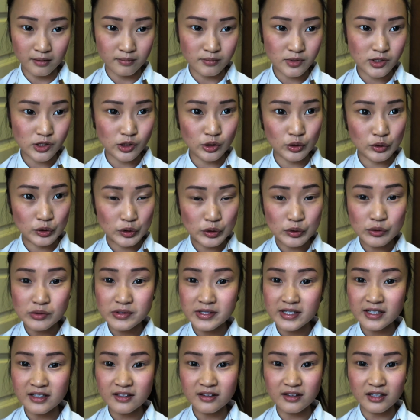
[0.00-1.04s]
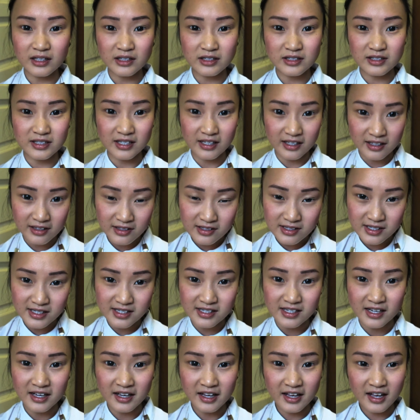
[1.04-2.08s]
So using the
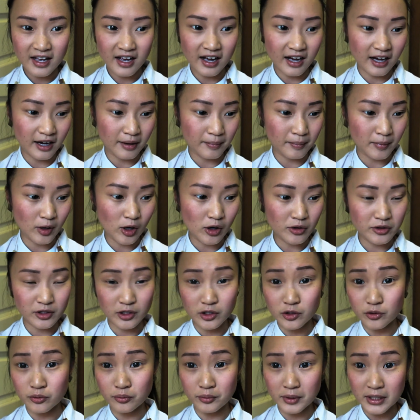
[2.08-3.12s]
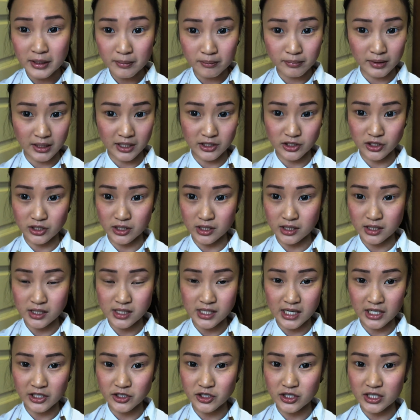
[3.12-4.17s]
tints or the cream blushes
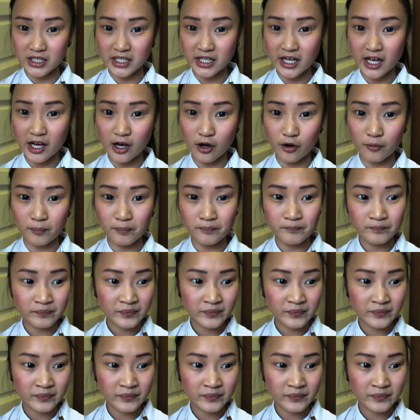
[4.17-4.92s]
actually help